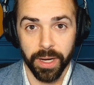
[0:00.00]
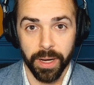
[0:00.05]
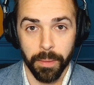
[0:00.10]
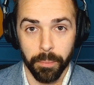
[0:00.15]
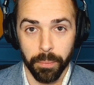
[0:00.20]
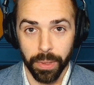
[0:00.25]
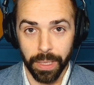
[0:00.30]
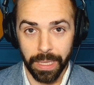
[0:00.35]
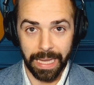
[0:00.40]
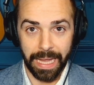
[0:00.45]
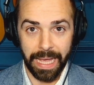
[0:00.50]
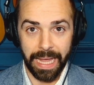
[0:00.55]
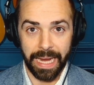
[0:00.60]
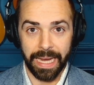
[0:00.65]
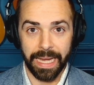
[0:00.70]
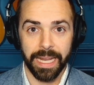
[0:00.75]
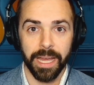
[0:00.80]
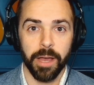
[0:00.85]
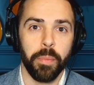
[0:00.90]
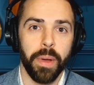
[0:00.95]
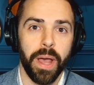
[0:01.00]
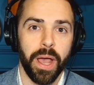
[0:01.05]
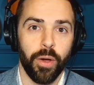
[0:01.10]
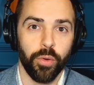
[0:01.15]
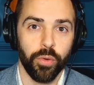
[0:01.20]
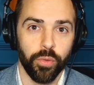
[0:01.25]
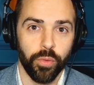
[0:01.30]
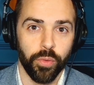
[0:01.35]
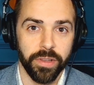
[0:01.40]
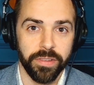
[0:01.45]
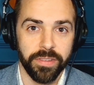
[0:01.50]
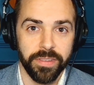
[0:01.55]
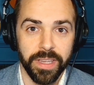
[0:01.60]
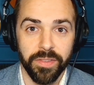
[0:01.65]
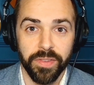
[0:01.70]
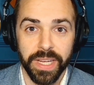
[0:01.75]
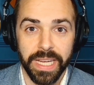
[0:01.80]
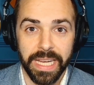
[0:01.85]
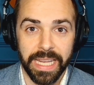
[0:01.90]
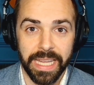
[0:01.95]
complain about
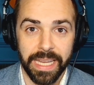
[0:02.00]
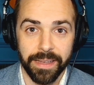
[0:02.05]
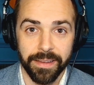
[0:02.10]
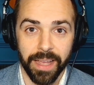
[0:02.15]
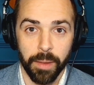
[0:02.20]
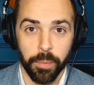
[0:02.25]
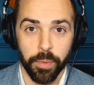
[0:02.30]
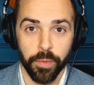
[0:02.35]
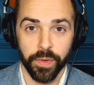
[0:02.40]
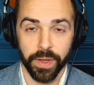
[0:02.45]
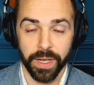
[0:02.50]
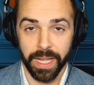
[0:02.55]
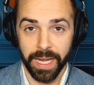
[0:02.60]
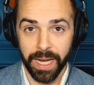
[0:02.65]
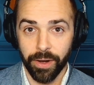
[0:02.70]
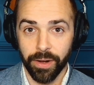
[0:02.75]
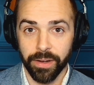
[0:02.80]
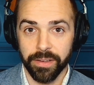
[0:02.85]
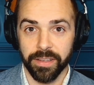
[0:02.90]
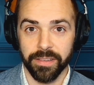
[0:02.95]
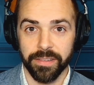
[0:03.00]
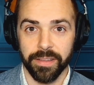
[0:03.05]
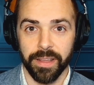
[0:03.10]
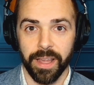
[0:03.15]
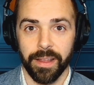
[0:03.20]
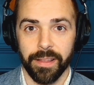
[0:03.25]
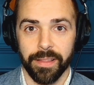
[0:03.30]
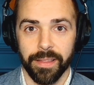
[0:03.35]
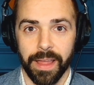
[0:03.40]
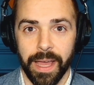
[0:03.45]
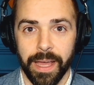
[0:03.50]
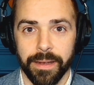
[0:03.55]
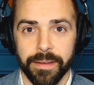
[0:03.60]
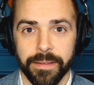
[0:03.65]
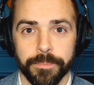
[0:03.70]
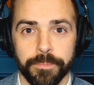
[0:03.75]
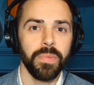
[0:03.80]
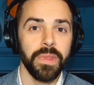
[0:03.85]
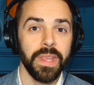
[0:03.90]
receiving any type of inheritance like that.